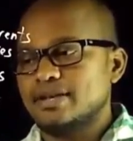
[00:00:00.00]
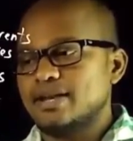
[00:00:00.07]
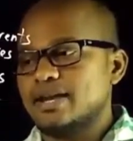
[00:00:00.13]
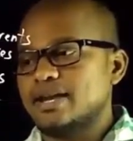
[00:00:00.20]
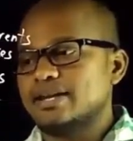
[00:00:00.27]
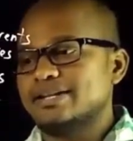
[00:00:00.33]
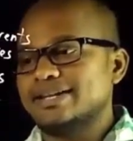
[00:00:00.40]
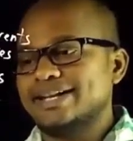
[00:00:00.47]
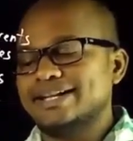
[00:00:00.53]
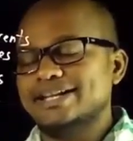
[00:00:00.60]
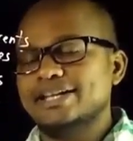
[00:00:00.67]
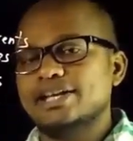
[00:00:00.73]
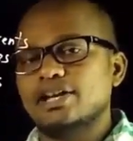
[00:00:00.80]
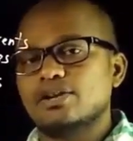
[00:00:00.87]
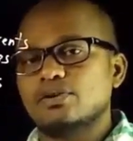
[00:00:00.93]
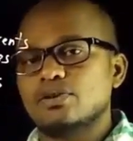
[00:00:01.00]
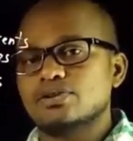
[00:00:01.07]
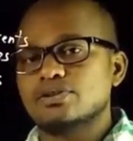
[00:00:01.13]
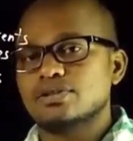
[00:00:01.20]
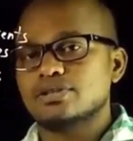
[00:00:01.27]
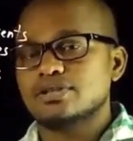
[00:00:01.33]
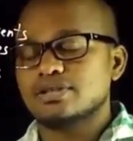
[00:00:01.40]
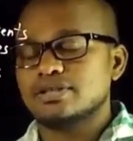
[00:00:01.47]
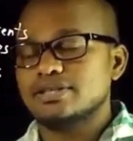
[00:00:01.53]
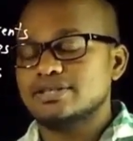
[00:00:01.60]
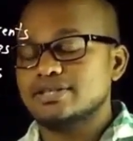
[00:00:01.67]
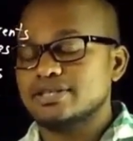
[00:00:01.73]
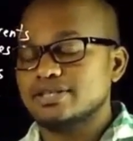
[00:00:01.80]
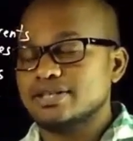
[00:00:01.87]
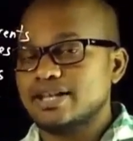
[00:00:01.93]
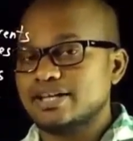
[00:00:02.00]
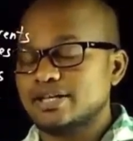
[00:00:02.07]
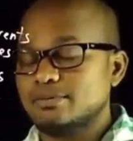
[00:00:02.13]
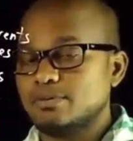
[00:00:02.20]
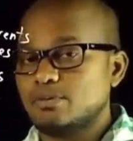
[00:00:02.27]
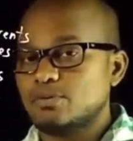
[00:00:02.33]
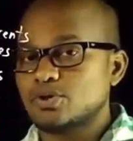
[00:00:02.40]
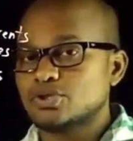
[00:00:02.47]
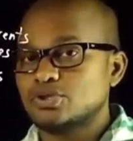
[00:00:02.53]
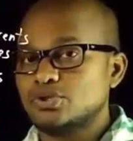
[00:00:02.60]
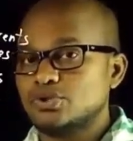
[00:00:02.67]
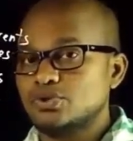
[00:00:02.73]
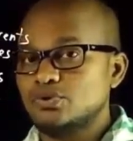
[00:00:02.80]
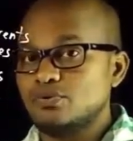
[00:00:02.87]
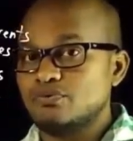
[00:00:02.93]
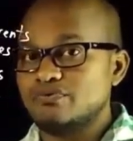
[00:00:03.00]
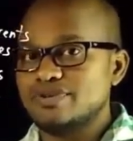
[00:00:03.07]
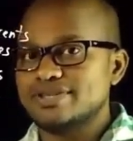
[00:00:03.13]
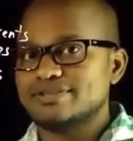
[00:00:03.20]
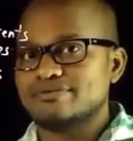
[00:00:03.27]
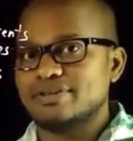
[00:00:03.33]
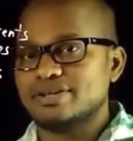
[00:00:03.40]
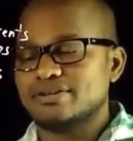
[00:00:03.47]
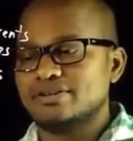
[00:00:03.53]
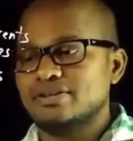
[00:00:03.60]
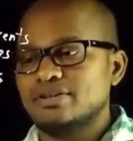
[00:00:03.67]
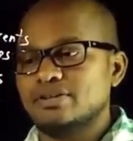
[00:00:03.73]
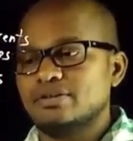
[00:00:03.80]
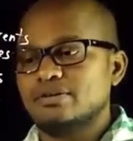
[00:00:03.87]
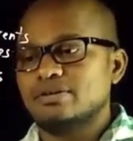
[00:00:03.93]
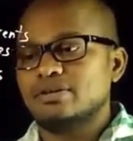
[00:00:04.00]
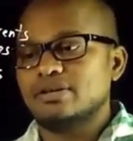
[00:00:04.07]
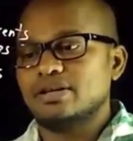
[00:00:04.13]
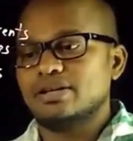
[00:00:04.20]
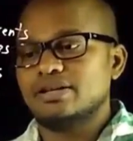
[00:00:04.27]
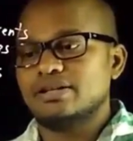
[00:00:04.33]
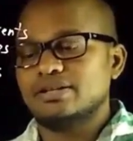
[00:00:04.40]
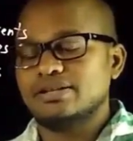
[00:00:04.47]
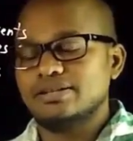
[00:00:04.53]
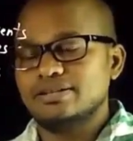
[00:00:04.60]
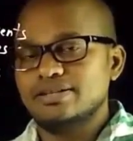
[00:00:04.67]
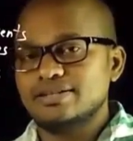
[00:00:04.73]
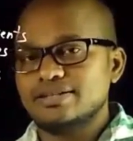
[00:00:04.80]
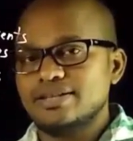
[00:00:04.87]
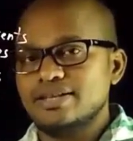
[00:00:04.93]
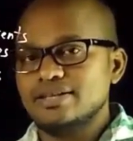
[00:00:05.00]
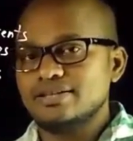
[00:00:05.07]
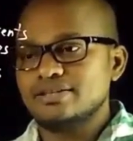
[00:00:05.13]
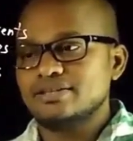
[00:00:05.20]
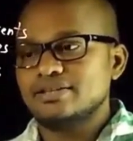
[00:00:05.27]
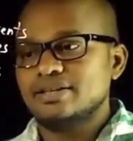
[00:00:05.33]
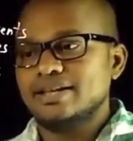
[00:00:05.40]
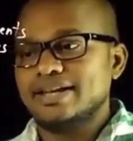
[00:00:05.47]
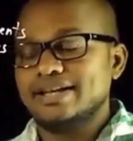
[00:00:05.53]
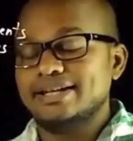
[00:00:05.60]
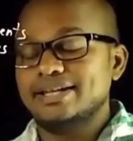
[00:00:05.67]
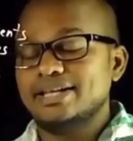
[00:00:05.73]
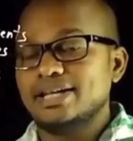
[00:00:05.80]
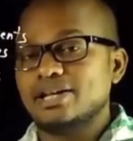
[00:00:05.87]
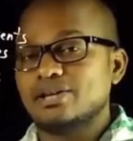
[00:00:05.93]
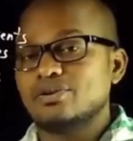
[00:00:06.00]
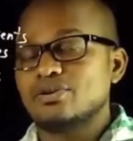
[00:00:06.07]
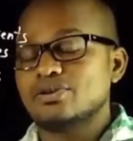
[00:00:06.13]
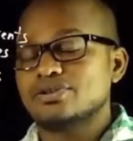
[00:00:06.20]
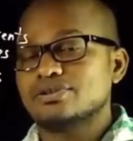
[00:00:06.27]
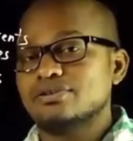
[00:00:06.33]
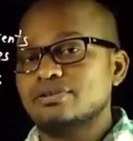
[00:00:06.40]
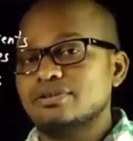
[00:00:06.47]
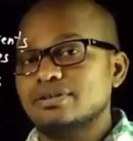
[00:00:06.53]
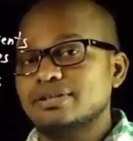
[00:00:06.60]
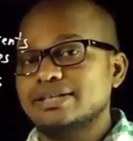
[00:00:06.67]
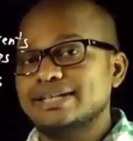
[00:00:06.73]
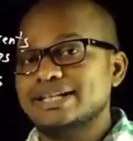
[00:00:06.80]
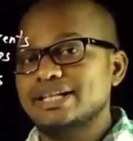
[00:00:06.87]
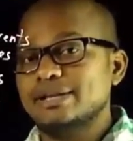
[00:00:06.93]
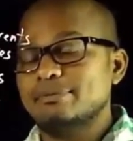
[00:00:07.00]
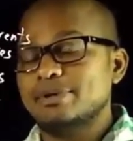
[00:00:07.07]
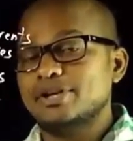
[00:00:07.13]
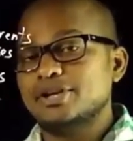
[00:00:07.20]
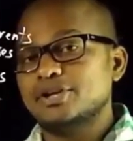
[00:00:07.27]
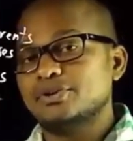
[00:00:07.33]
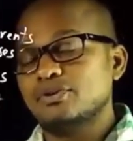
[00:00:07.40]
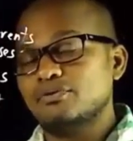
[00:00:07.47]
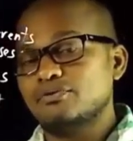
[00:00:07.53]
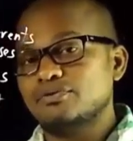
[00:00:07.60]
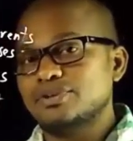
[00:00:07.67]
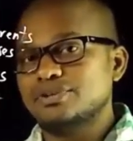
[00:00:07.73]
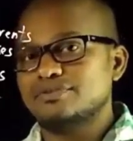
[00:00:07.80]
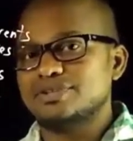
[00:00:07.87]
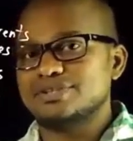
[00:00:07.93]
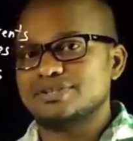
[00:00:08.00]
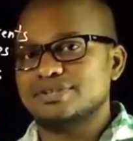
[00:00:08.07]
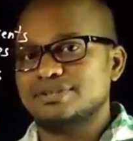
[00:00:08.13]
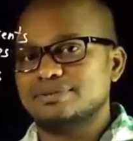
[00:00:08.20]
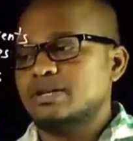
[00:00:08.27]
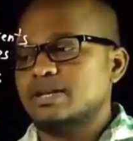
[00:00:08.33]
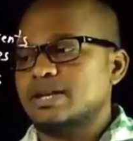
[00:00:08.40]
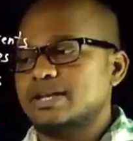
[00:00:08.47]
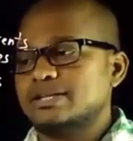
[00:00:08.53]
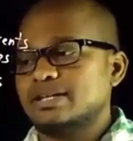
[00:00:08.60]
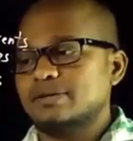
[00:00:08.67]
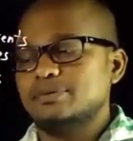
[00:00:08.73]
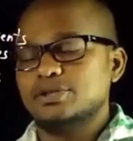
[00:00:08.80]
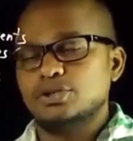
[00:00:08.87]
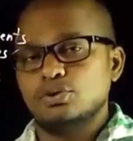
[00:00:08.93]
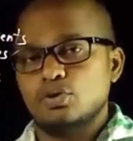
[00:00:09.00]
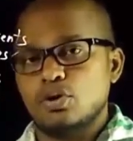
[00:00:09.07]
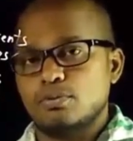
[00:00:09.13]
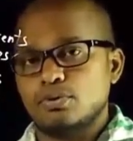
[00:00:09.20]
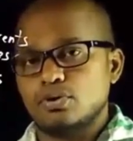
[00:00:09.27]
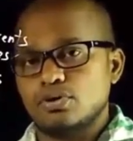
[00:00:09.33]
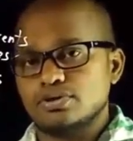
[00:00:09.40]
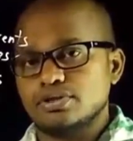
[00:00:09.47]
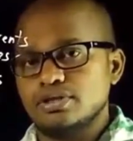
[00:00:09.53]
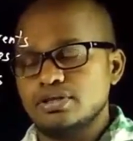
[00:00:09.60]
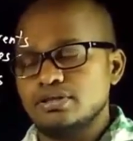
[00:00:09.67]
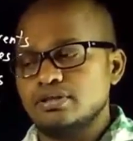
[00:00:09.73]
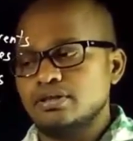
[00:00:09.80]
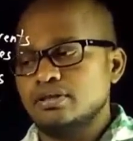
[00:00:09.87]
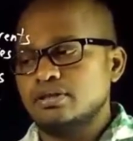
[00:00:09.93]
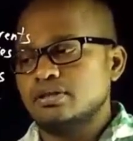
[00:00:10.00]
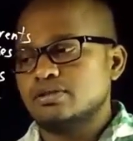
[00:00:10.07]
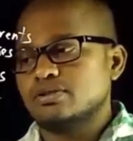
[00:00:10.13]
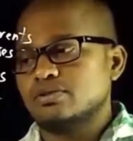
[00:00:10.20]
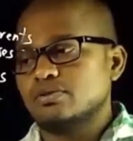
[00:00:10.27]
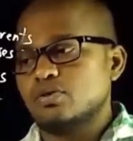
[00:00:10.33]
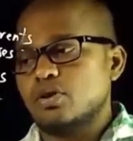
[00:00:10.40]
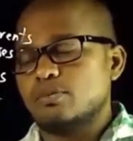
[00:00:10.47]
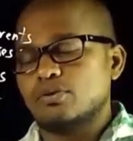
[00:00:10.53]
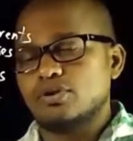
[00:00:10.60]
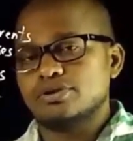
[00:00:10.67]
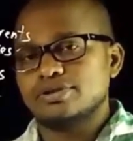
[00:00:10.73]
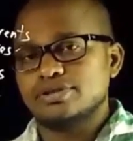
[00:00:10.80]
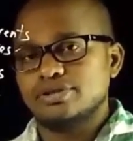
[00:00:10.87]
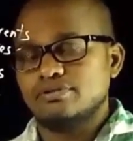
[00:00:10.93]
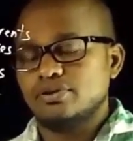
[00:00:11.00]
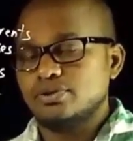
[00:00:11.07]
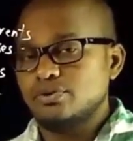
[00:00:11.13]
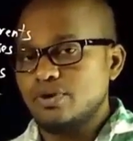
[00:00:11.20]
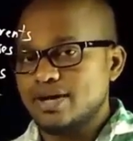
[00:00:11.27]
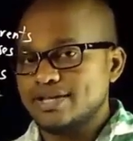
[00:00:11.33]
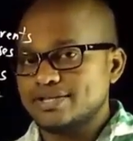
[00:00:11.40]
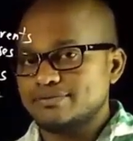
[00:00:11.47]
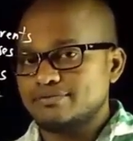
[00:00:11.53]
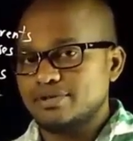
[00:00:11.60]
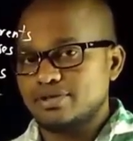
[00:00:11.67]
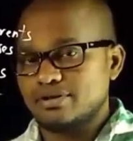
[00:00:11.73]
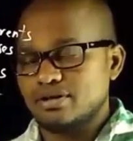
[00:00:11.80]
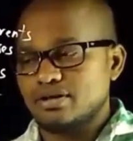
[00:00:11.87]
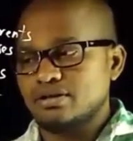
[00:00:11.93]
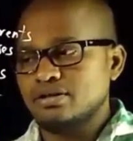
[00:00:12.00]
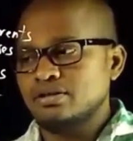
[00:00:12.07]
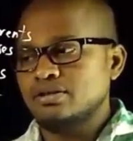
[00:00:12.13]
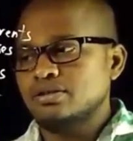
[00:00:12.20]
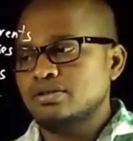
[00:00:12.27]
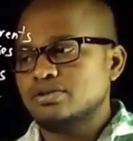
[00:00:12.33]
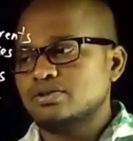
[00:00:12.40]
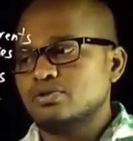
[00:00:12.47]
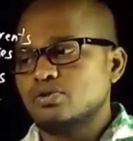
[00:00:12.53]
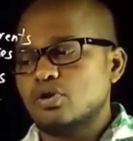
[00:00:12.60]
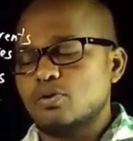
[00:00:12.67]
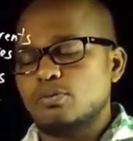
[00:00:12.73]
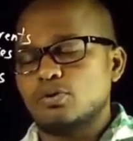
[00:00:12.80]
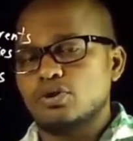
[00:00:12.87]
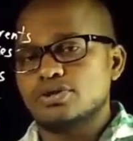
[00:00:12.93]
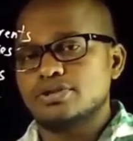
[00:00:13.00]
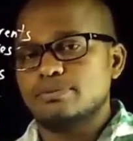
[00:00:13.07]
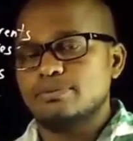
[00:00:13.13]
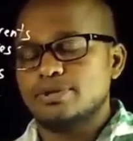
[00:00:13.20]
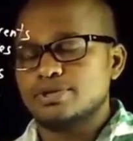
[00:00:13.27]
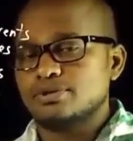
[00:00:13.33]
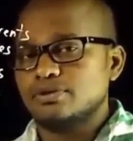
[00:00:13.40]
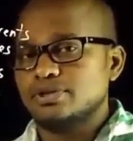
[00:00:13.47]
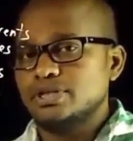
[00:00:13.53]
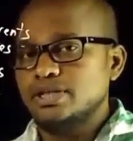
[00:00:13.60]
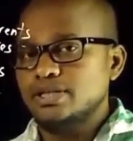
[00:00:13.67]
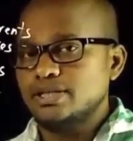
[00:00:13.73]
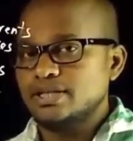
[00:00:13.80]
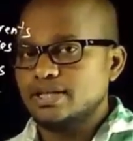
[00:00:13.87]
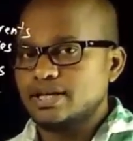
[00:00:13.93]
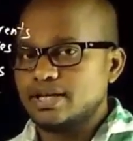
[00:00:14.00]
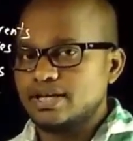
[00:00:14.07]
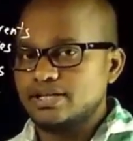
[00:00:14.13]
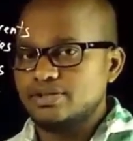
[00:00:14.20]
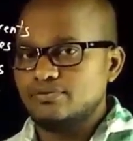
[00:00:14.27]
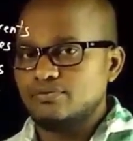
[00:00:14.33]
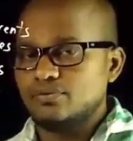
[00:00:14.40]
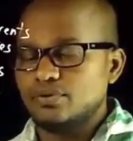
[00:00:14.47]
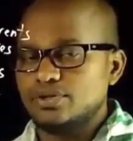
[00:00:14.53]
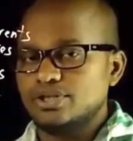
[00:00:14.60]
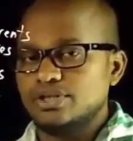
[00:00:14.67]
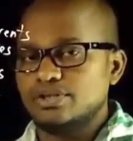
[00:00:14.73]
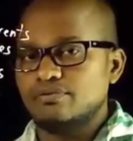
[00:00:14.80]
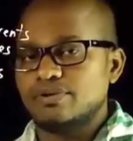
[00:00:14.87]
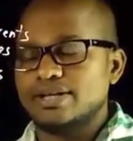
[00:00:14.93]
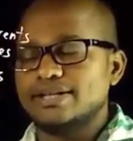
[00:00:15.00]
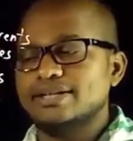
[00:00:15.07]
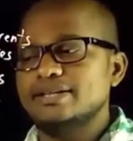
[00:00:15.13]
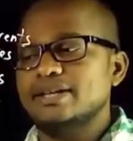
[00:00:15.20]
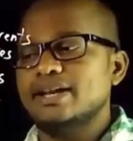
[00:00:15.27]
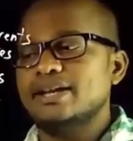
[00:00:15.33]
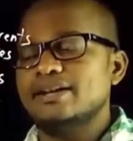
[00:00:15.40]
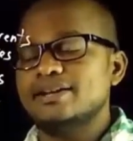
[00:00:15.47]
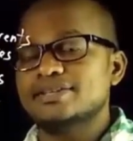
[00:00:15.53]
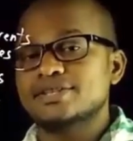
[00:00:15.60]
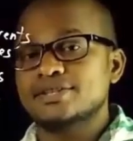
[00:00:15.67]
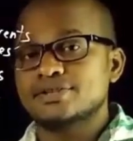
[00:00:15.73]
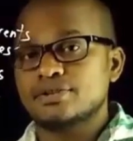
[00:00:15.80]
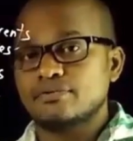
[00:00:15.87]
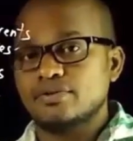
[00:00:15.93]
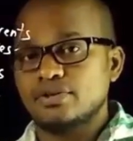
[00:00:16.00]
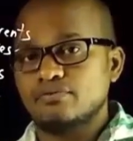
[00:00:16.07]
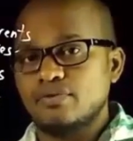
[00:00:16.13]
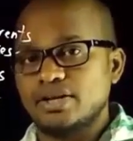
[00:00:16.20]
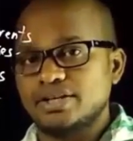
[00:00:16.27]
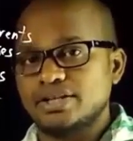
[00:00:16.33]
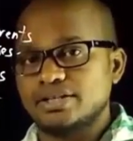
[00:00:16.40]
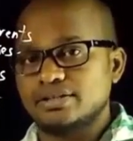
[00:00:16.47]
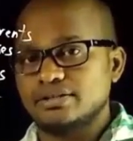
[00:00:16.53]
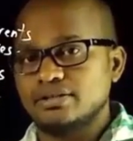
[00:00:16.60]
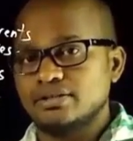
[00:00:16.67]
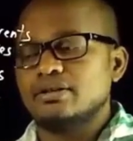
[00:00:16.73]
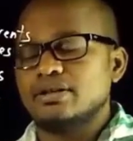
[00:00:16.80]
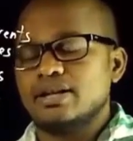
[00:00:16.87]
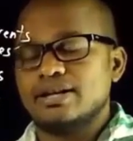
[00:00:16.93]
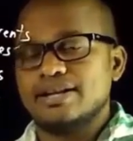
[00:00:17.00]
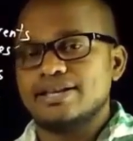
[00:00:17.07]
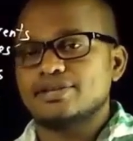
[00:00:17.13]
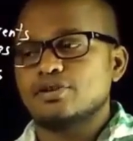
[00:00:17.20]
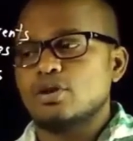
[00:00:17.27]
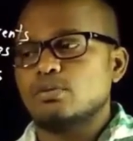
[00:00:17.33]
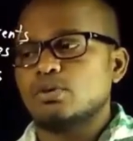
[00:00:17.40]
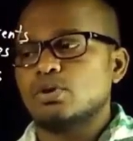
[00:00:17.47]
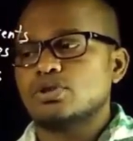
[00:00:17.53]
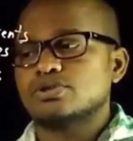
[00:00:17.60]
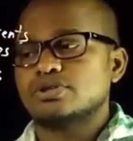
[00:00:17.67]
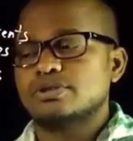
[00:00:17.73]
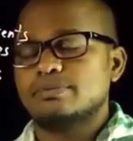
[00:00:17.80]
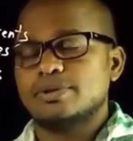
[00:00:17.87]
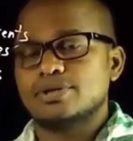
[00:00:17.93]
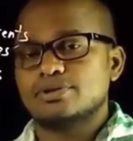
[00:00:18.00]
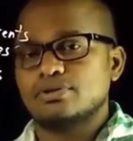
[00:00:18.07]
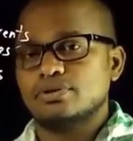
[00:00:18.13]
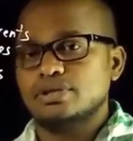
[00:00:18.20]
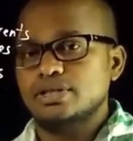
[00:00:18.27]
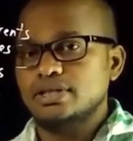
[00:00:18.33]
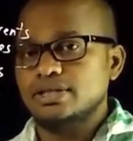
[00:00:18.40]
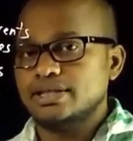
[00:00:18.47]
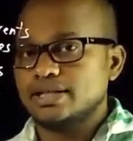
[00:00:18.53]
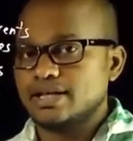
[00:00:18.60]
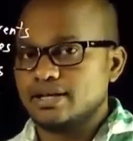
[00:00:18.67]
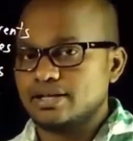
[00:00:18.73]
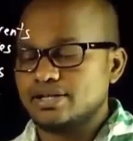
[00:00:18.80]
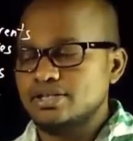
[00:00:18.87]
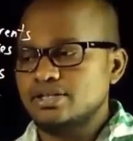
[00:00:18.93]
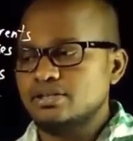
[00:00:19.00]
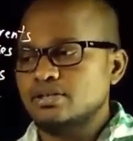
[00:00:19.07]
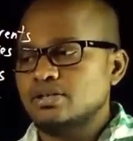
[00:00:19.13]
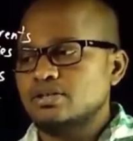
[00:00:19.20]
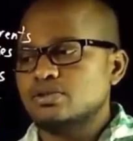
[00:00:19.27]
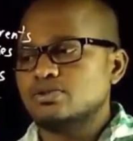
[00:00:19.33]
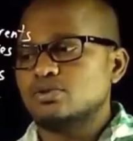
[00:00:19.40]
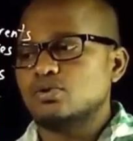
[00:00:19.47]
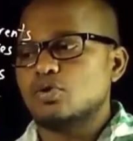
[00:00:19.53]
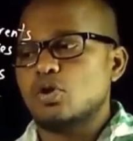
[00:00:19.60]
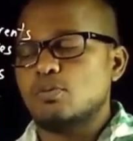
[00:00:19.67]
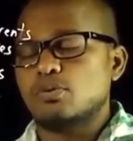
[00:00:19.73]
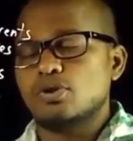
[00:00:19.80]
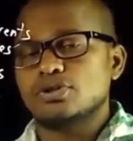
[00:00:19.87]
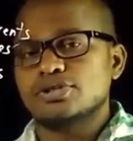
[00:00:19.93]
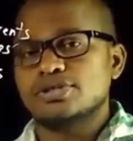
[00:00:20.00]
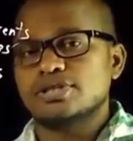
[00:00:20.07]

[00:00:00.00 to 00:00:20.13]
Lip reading: and eddy current losses is directly proportional to V square, and in this case eddy current losses are independent of frequency. And coming to copper losses, so copper loss is equal to I square R, So copper loss depends on the current flowing in the winding and resistance of that winding. And as copper loss also depends on the current, so copper losses